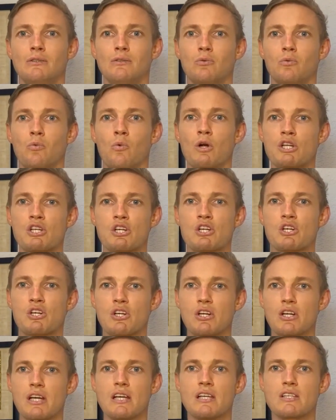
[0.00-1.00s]

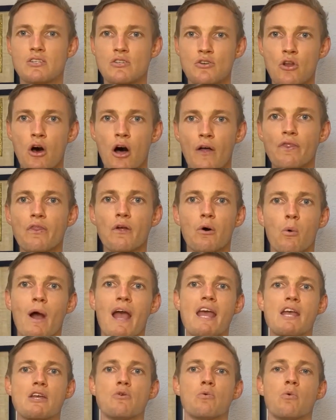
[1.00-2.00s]
which is not the
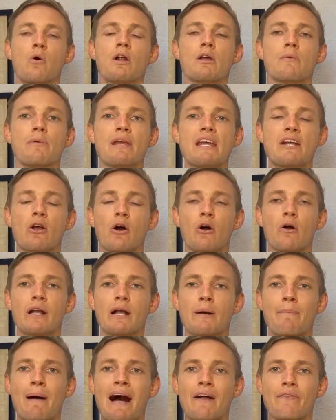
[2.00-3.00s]
way you want to be going
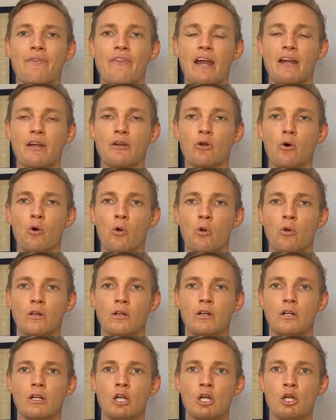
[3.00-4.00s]
about that at all.
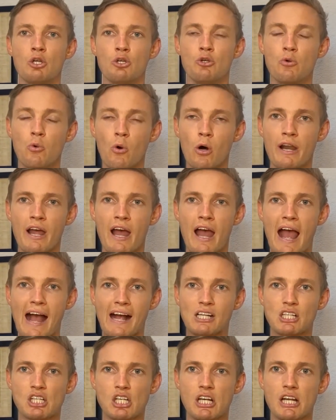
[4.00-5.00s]
You want to
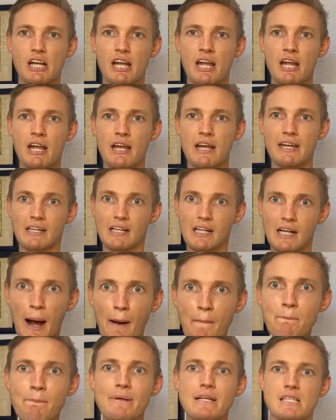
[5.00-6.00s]
actually
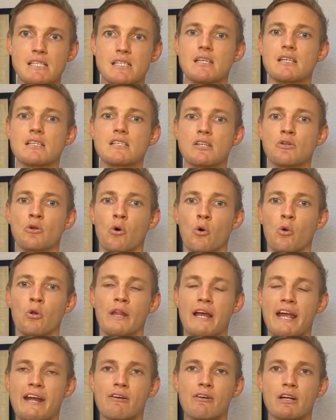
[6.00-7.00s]
encompass this in
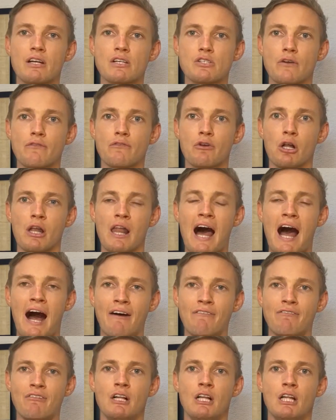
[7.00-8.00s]
all areas of your
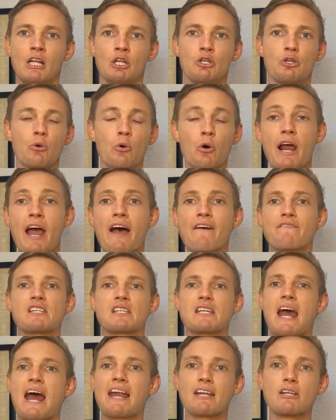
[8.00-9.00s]
life. You want to have
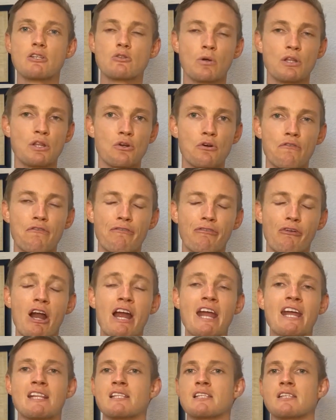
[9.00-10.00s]
standards with your
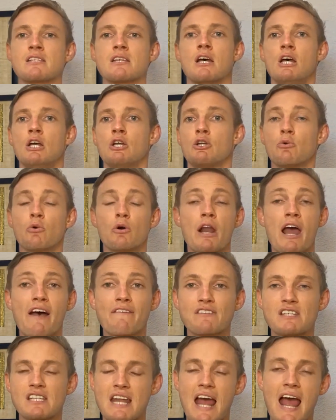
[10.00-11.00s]
friends. You want to
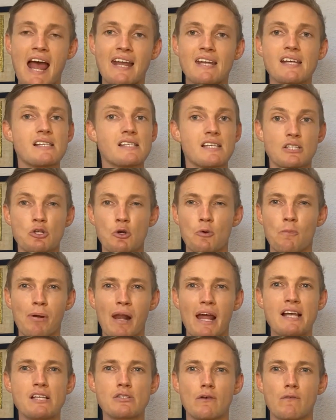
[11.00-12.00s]
have standards at your
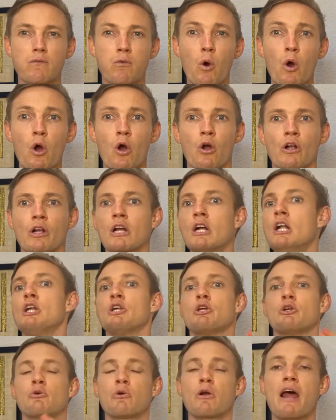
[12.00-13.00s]
place of work.
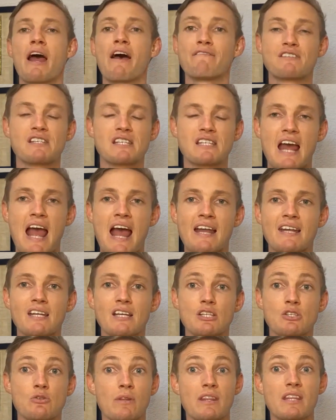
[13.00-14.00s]
You want to have
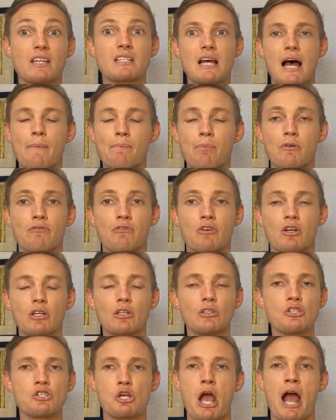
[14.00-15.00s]
standards with the type of
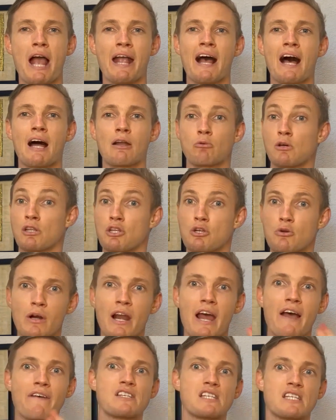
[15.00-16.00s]
girls you hang out with. You want
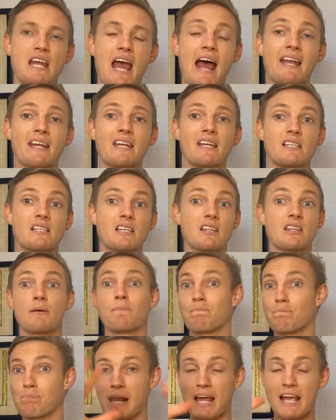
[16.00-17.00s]
to have standards at the
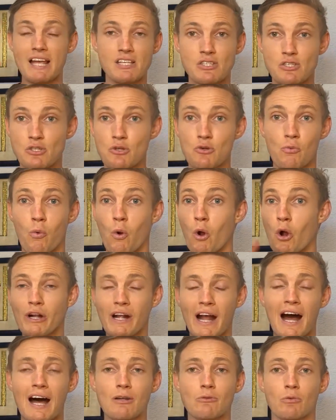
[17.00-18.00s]
place you work
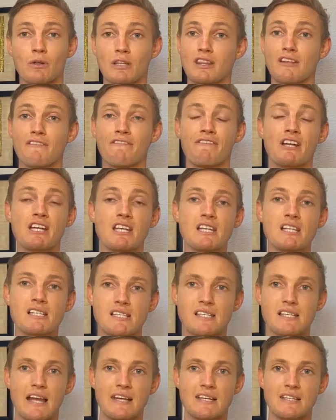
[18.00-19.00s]
out with, the
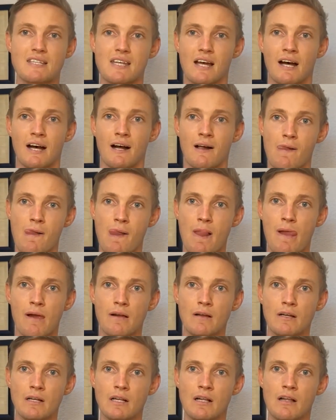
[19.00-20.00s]
fitness center.
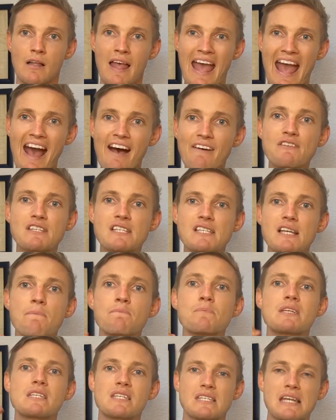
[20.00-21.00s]
Have
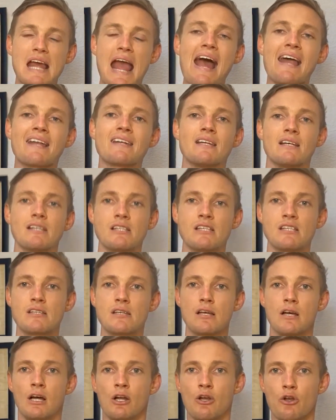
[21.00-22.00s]
some
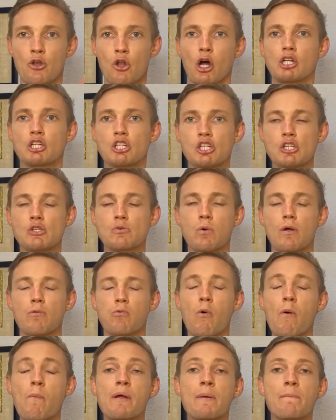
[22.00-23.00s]
standards. not just with
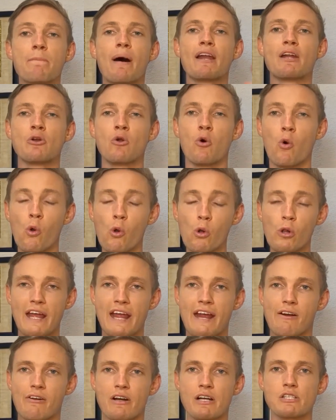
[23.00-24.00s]
women, but in all
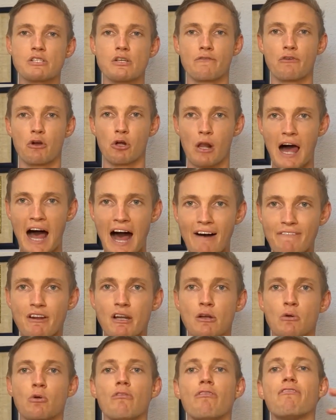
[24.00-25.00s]
areas of your life,
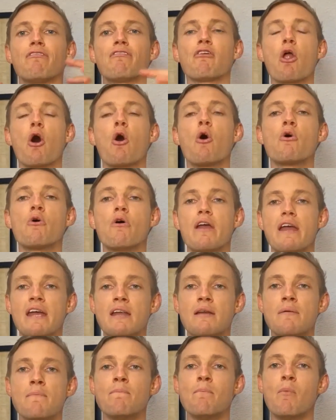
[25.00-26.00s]
and it will flow
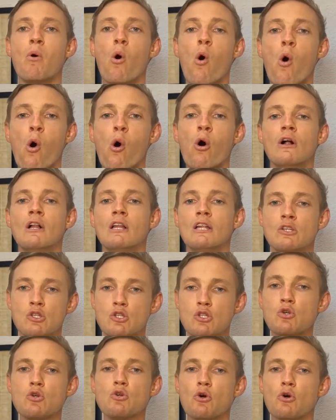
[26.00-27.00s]
in more
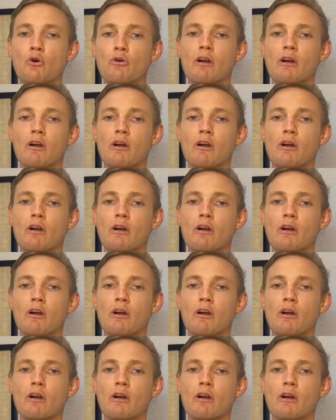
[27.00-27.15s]
to your